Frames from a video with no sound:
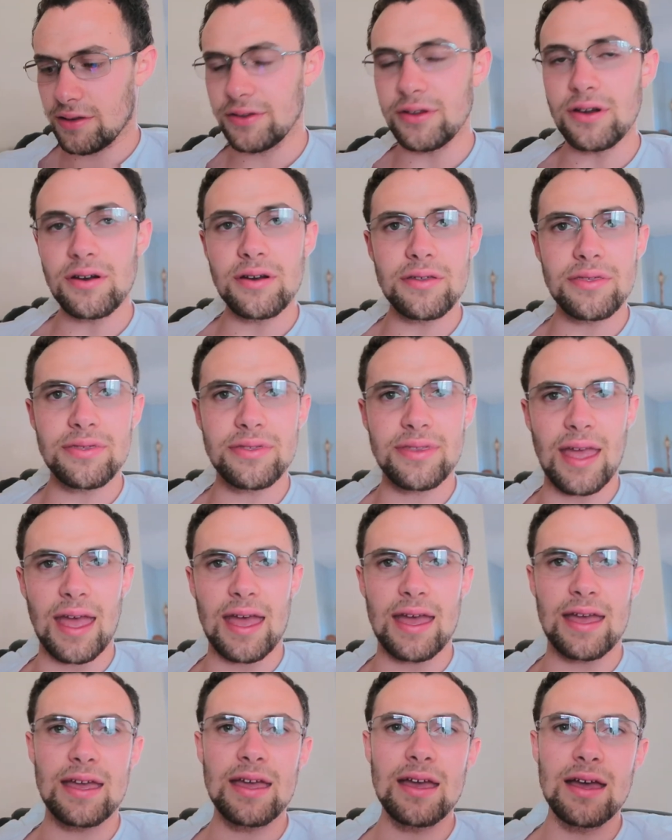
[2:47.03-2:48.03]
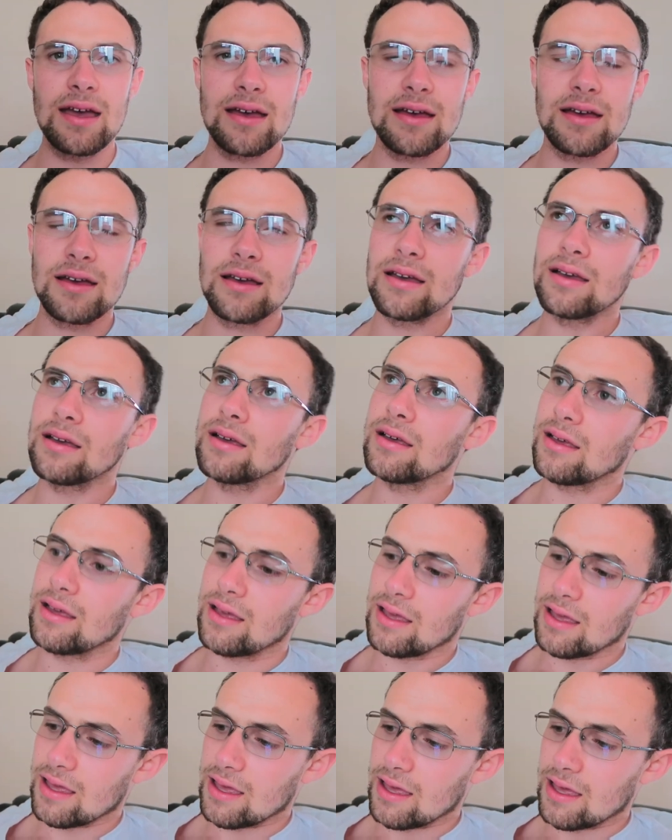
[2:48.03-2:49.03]
Thursday.
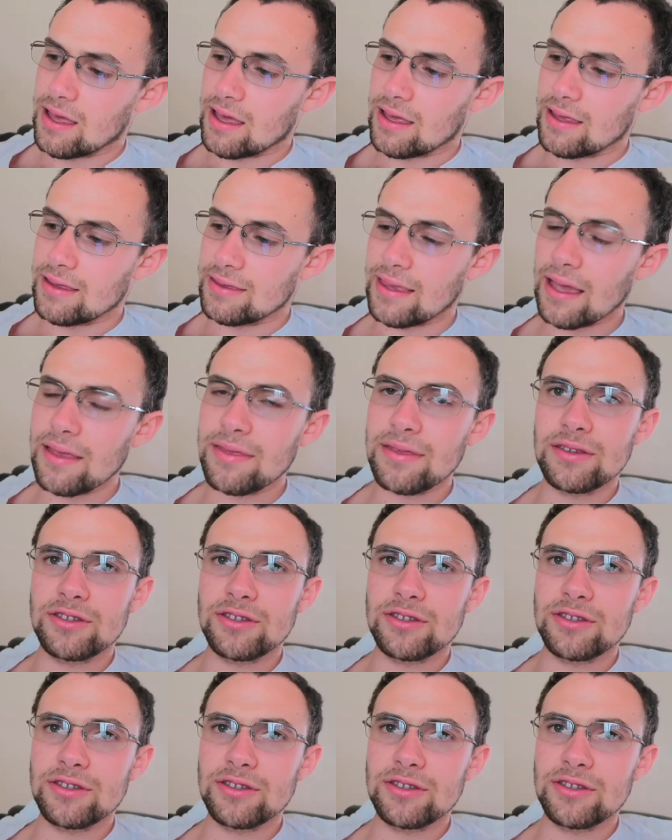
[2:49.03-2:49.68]
That's